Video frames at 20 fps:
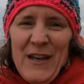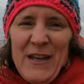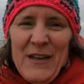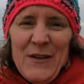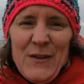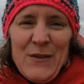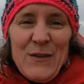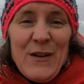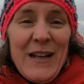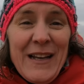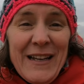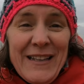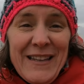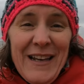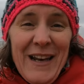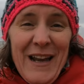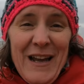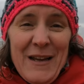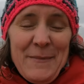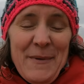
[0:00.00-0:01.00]
you'll click the
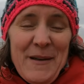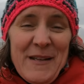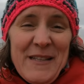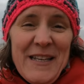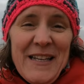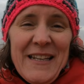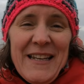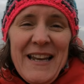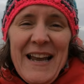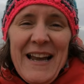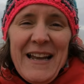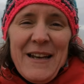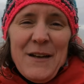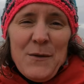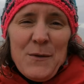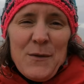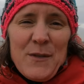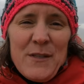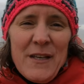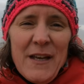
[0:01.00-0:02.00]
like button and
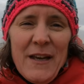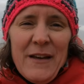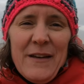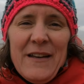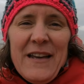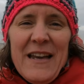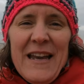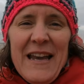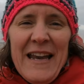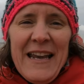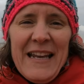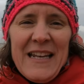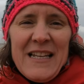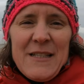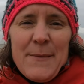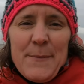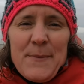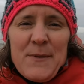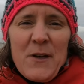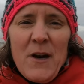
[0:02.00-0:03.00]
also hit the
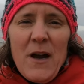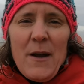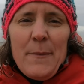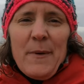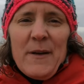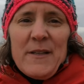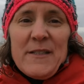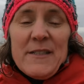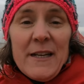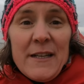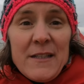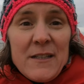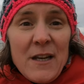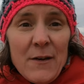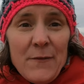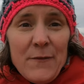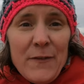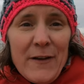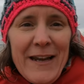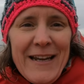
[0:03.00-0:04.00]
subscribe button, and
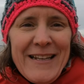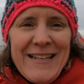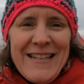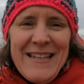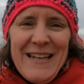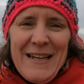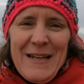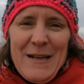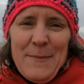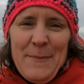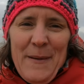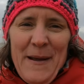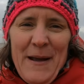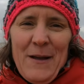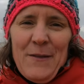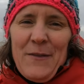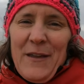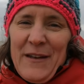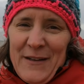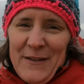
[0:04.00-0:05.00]
don't forget to ding the
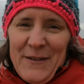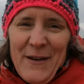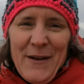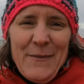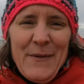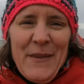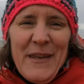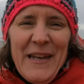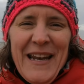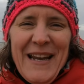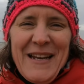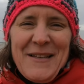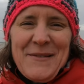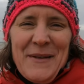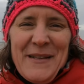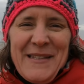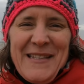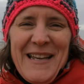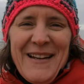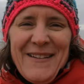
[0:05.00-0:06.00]
bell, then you'll know when the next
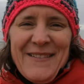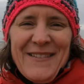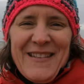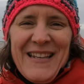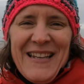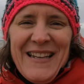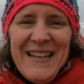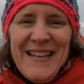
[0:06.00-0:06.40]
one's out.